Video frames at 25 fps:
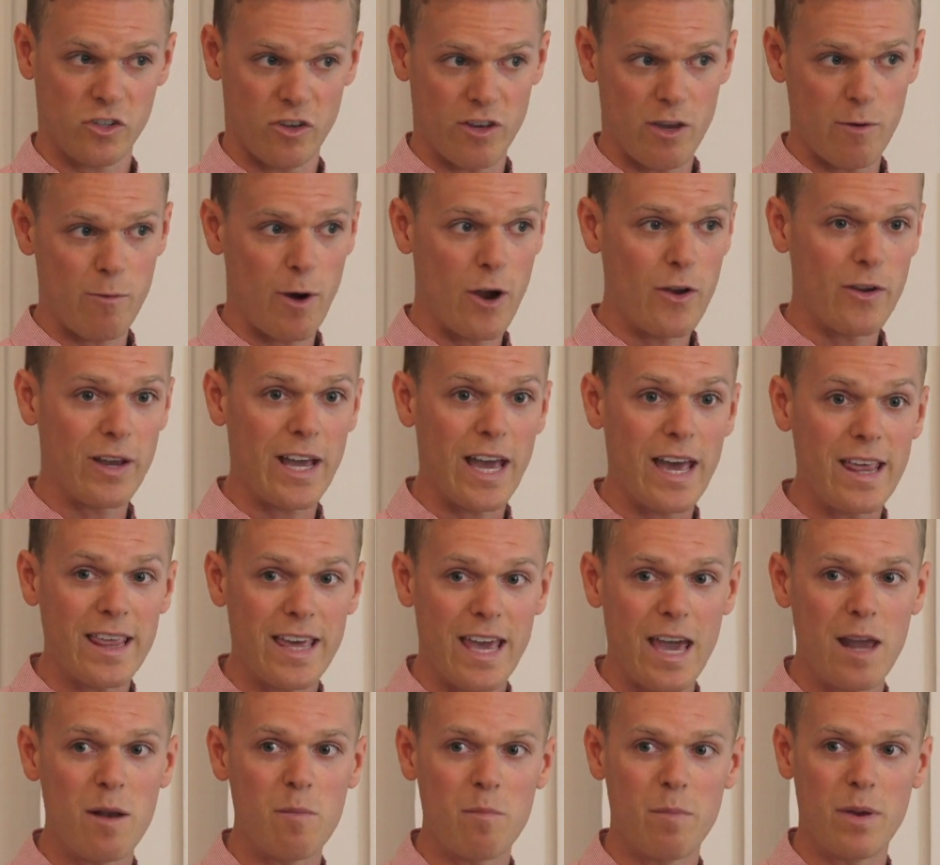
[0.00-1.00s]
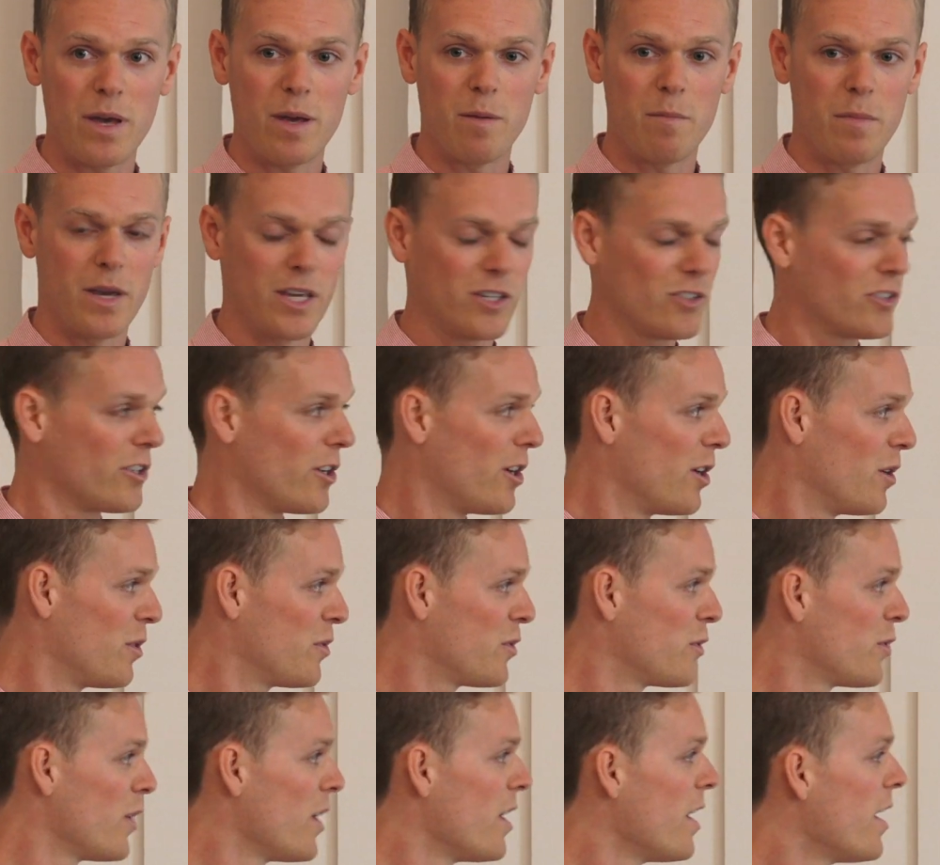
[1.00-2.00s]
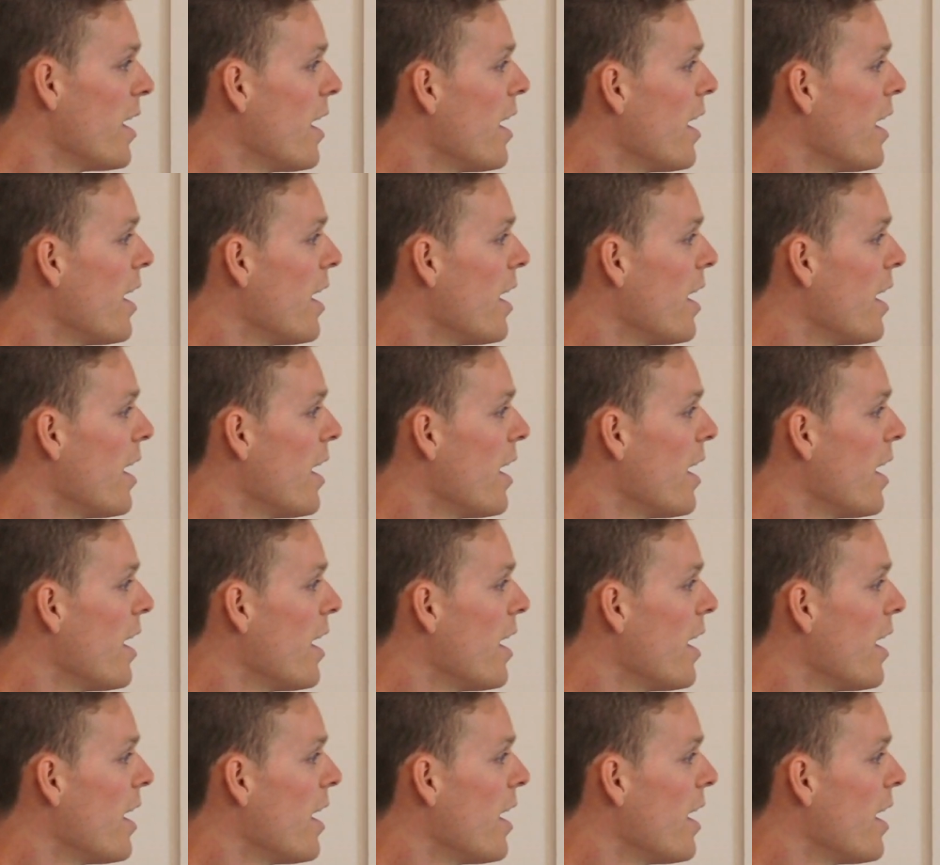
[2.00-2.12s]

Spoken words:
so you won't get the end bit missed off.